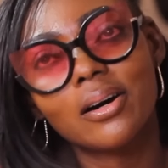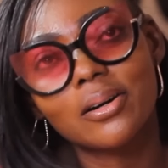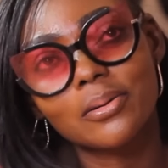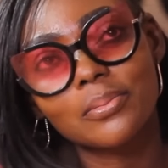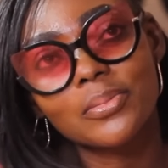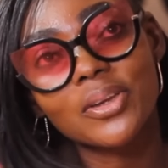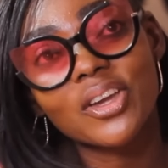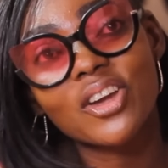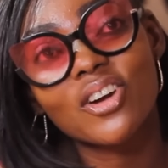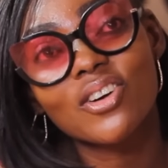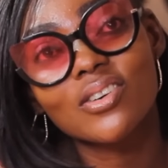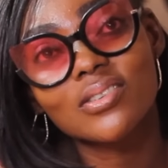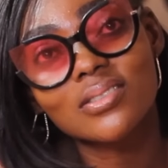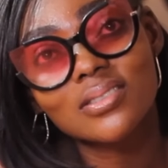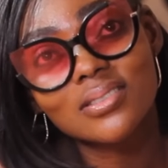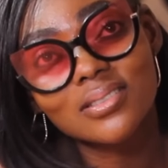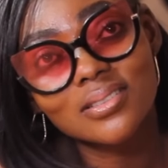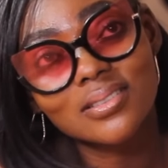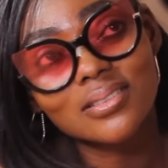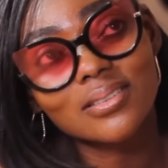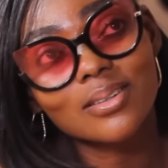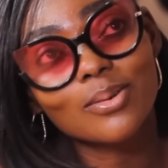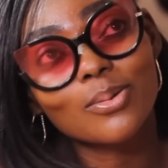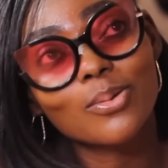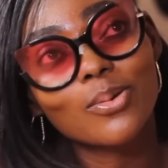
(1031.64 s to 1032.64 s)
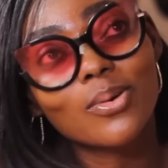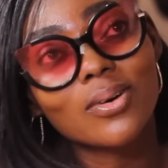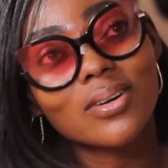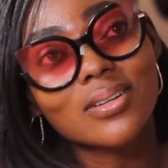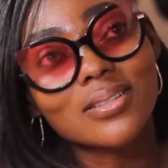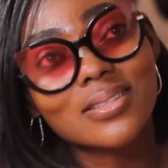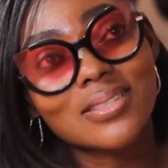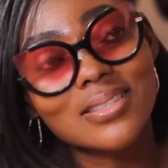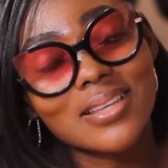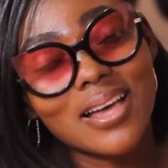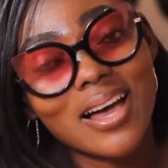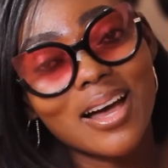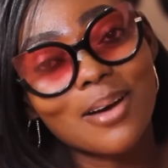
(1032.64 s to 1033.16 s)
Oh, because
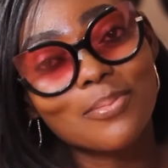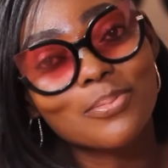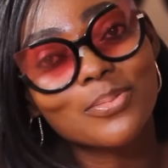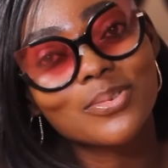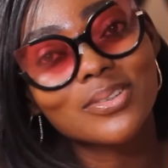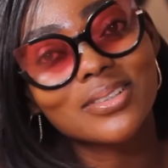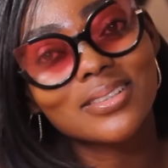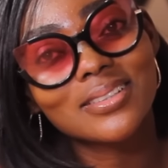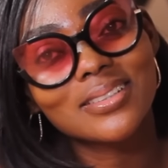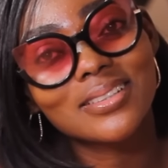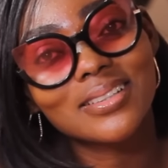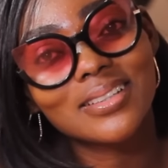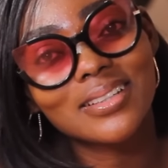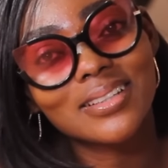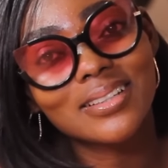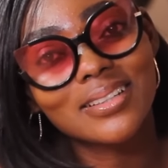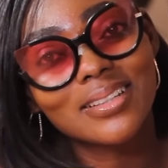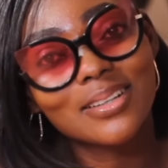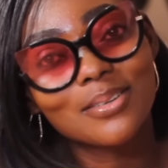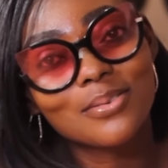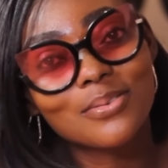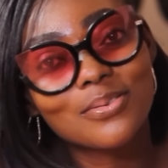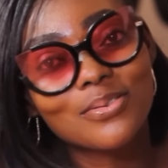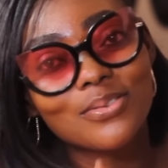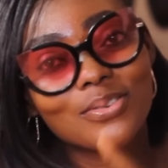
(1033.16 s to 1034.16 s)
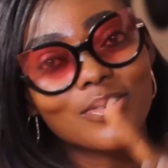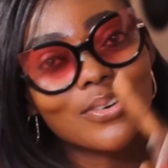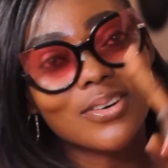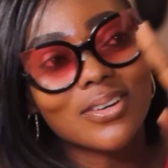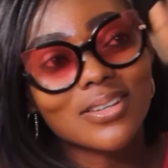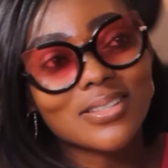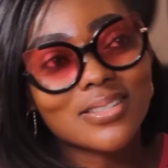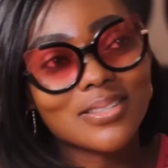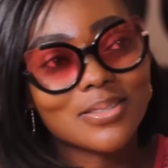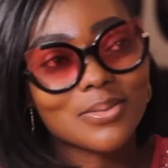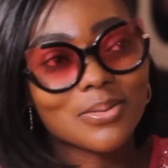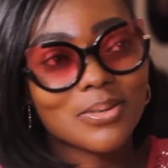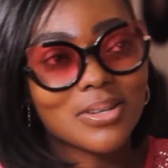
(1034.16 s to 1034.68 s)
what happened in the
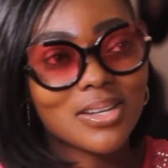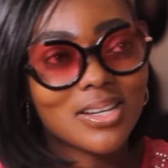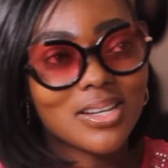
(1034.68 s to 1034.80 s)
first